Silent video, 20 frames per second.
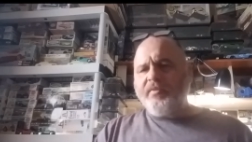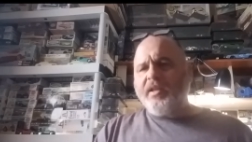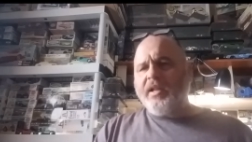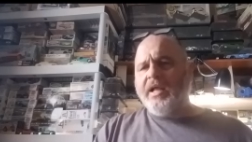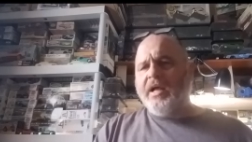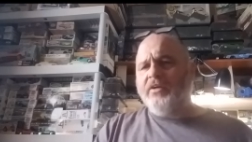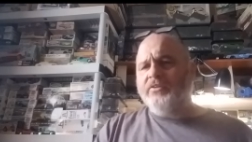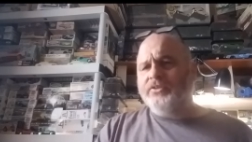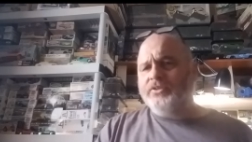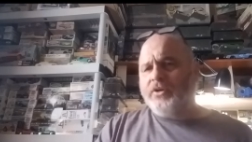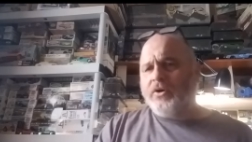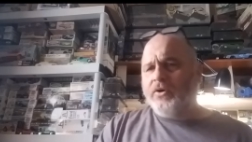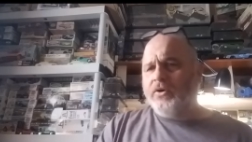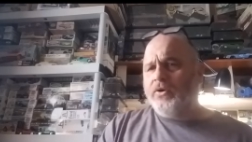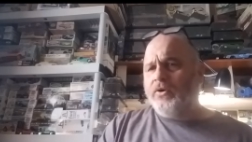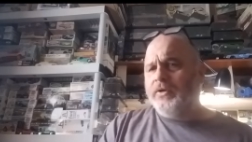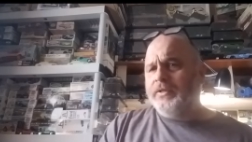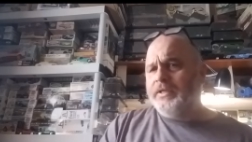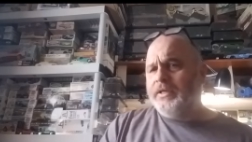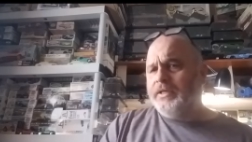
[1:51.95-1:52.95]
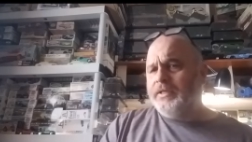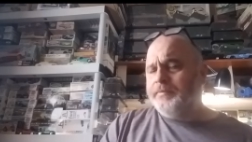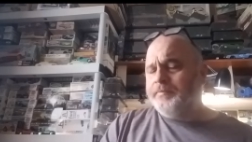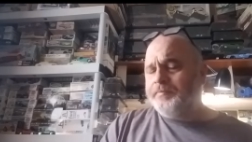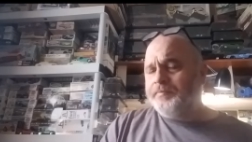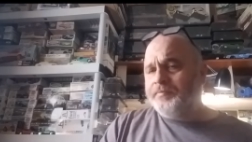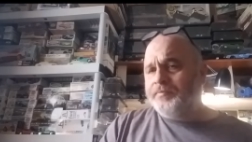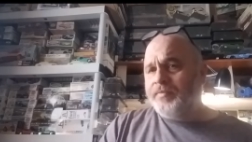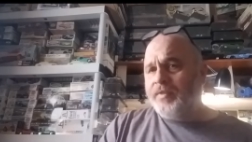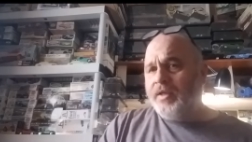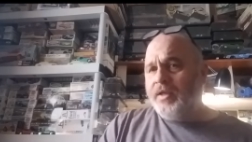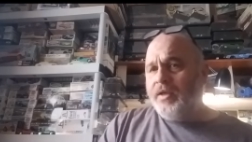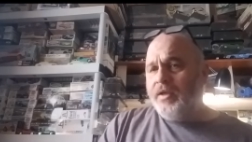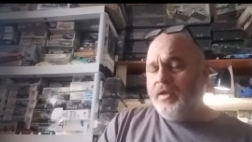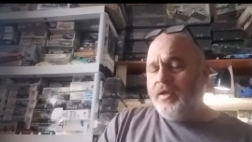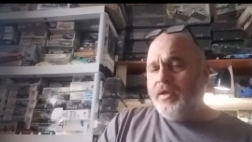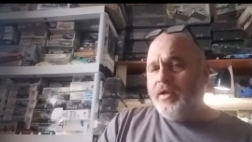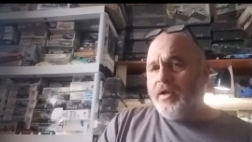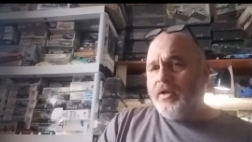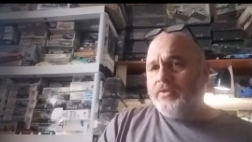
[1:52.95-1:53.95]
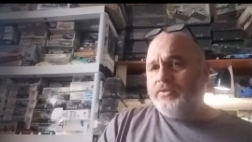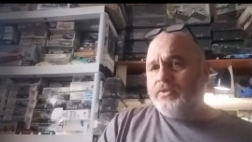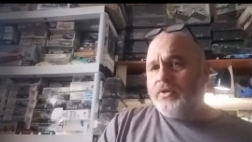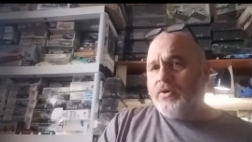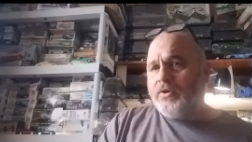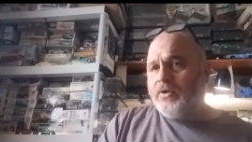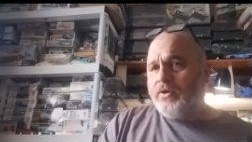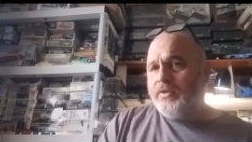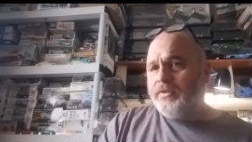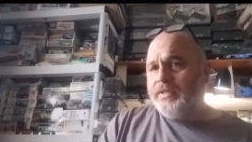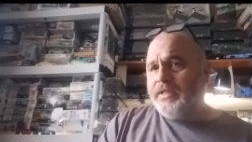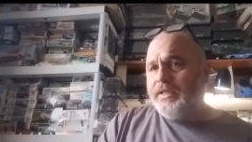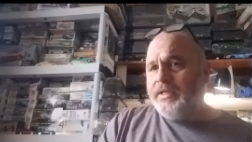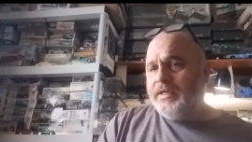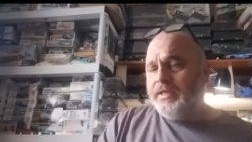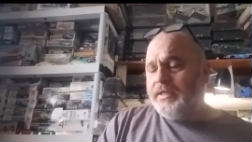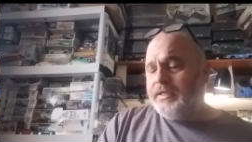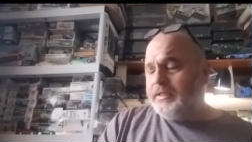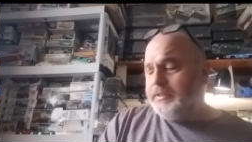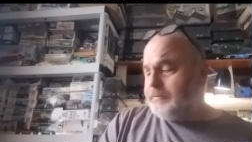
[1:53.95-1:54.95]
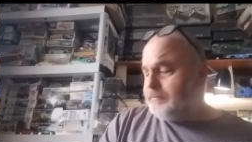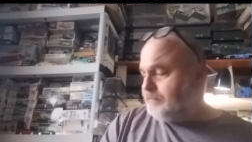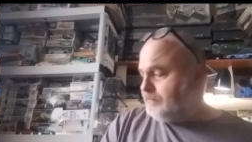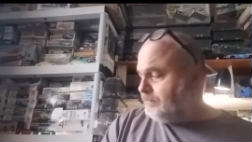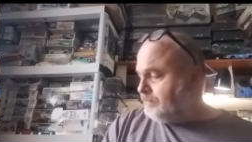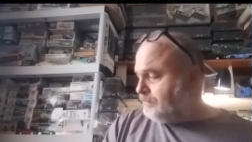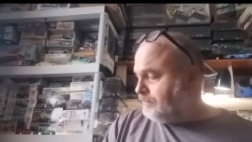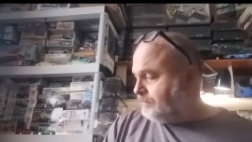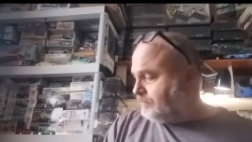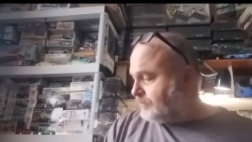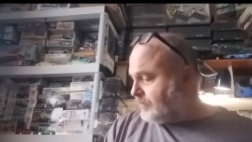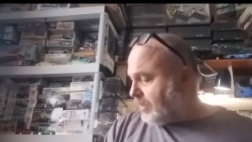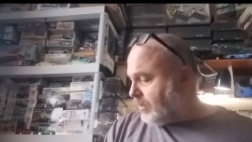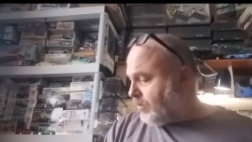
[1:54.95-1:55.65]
I'll start on uh, I'll start on the uh,